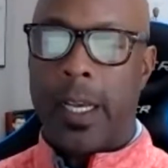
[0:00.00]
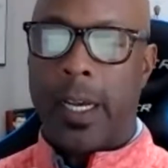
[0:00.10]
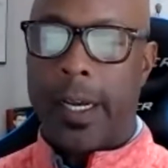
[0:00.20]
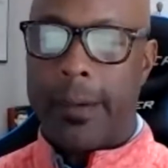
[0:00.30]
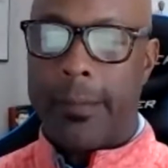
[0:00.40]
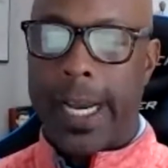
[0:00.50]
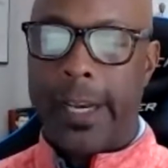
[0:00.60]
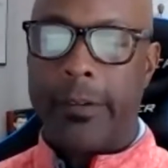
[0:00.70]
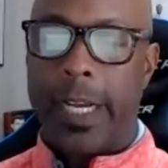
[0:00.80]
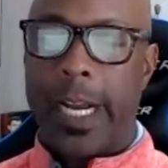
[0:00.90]
Um,
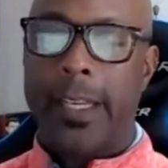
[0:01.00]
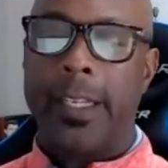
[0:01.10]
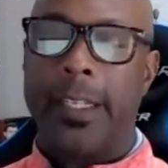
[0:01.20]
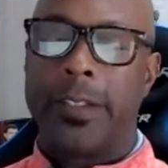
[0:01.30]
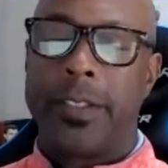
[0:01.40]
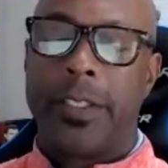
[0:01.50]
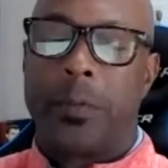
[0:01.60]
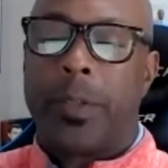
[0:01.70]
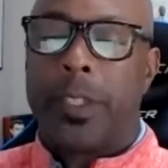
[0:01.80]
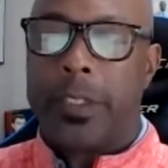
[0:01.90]
how, do, how does
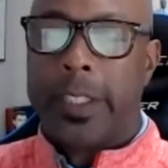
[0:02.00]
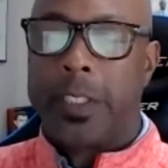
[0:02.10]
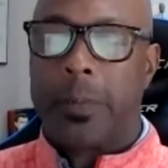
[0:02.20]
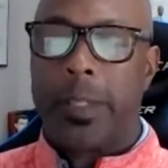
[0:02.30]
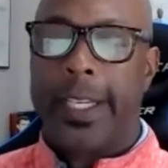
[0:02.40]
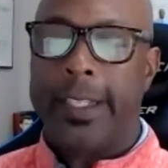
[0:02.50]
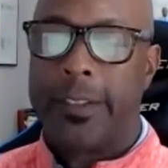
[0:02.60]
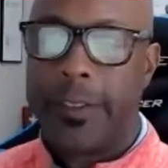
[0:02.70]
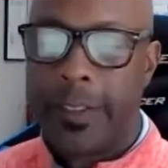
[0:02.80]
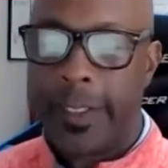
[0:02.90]
this person explain
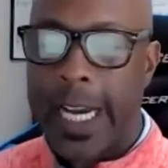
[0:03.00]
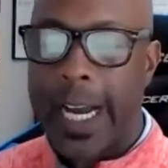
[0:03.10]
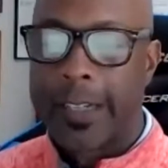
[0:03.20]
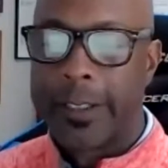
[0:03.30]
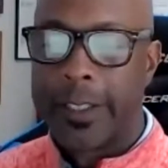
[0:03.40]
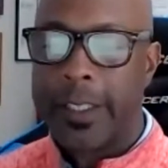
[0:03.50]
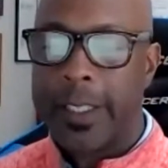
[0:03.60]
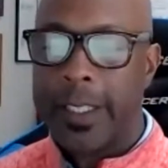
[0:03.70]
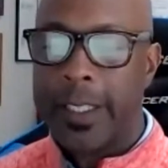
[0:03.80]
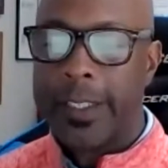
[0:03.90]
to the doctor
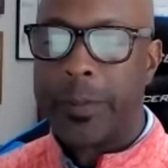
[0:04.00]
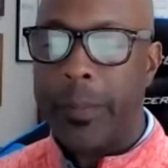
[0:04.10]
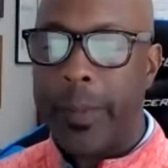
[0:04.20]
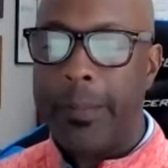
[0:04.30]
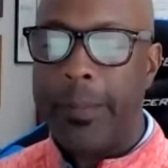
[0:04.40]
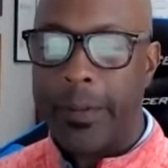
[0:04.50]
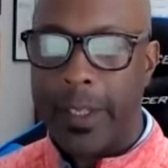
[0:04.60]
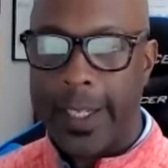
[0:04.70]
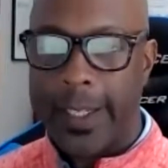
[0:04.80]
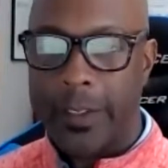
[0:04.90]
this may be
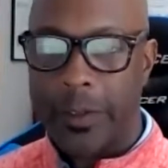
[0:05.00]
related to